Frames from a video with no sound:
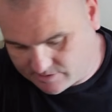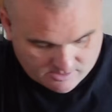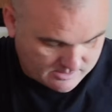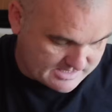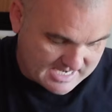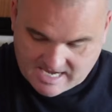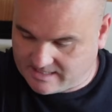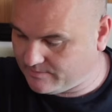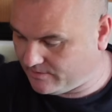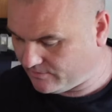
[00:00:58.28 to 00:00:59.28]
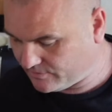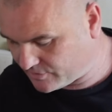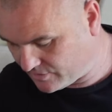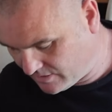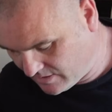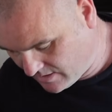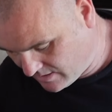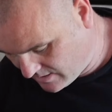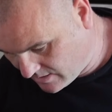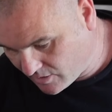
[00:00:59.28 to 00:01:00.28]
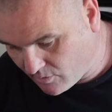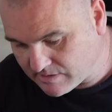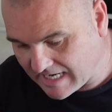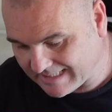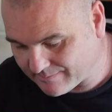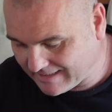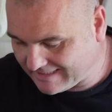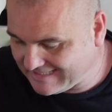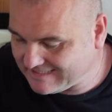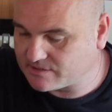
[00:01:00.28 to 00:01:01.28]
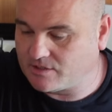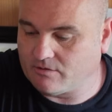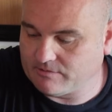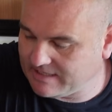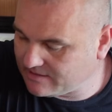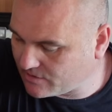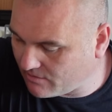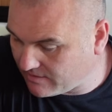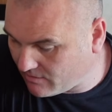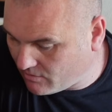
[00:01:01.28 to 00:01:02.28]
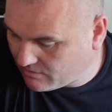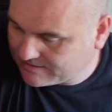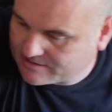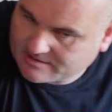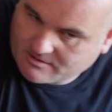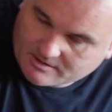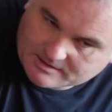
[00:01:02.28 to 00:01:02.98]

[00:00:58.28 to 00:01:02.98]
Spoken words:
got cables, you name it, it's got it all. It's got a